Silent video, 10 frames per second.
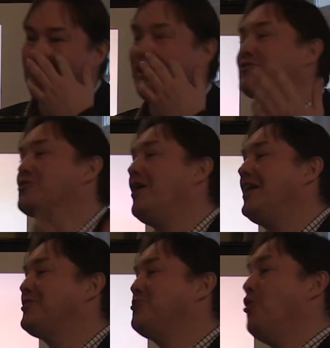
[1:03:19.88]
we have
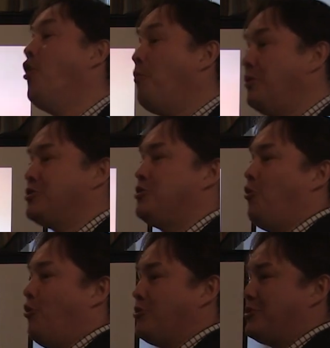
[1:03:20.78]
tried to open
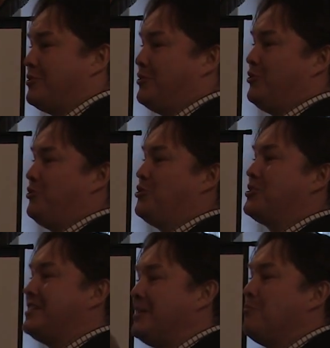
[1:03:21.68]
source the
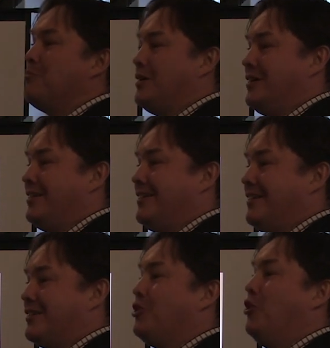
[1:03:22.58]
SIMM
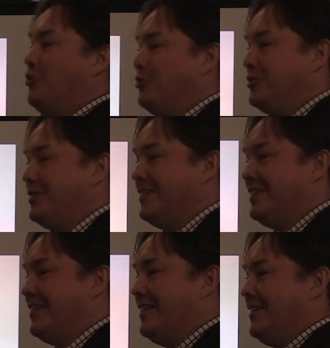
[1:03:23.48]
code,
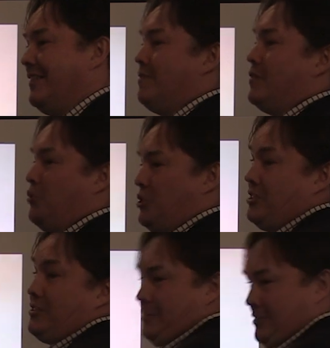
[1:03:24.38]
which
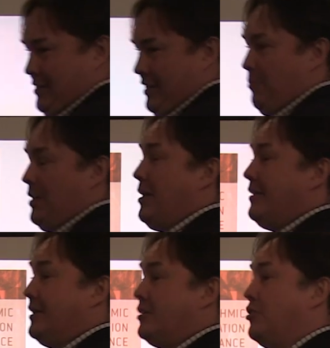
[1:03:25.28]
is
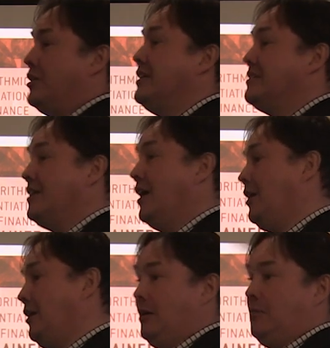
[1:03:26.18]
implementing the
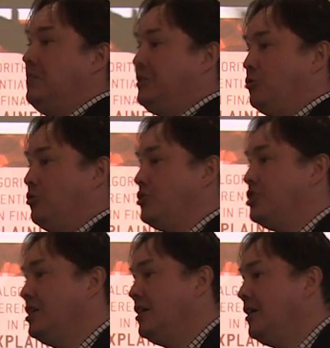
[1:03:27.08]
ISDA
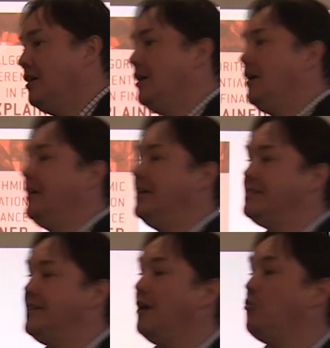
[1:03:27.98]
methodology,
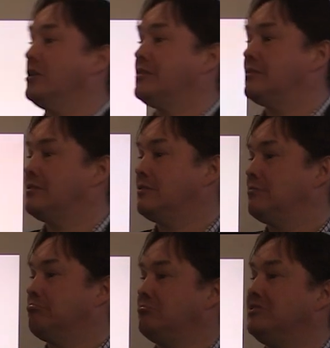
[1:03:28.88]
ISDA was,
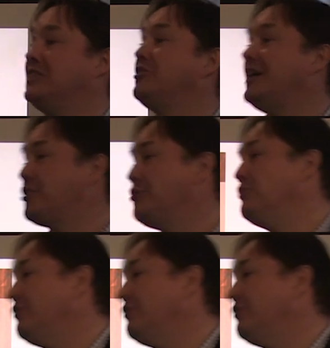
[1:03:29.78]
didn't agree